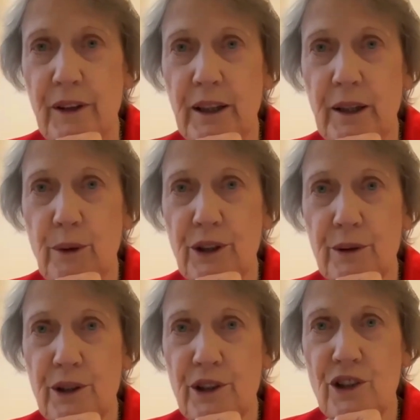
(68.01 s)

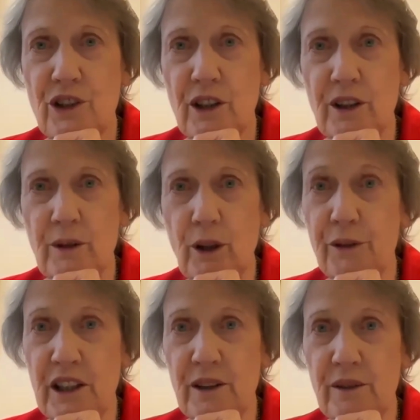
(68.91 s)
whether it's
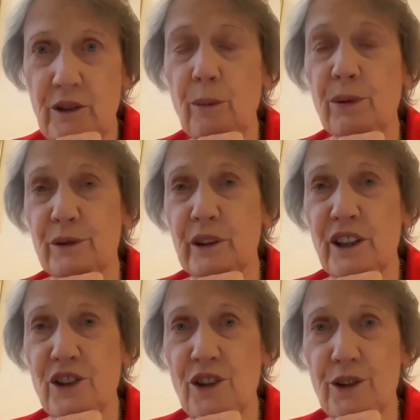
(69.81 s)
of the
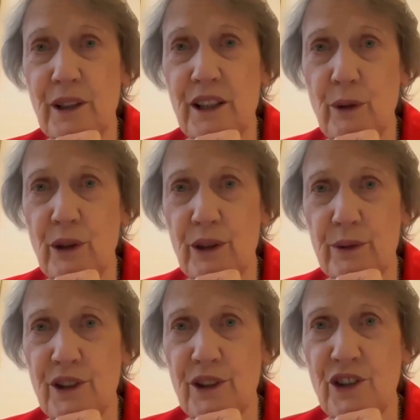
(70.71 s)
Non-Proliferation Treaty, whether
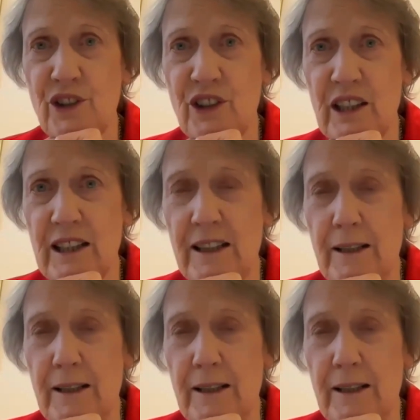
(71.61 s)
it's the